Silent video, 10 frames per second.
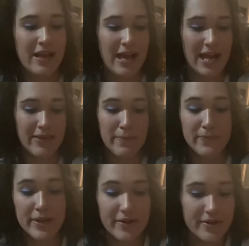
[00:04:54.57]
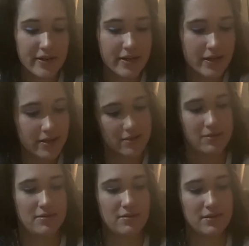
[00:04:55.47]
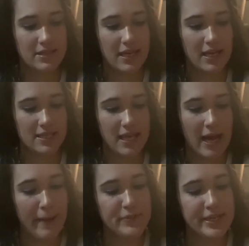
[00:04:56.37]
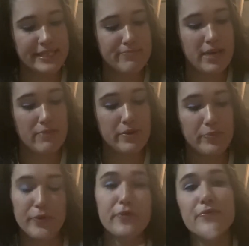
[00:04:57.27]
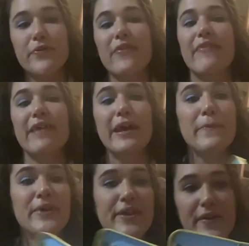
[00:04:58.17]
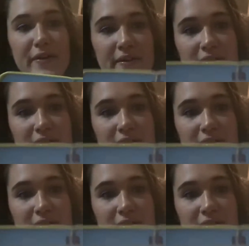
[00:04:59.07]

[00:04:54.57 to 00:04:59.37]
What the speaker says: And the mirror says, objects may be beautiful than they appear.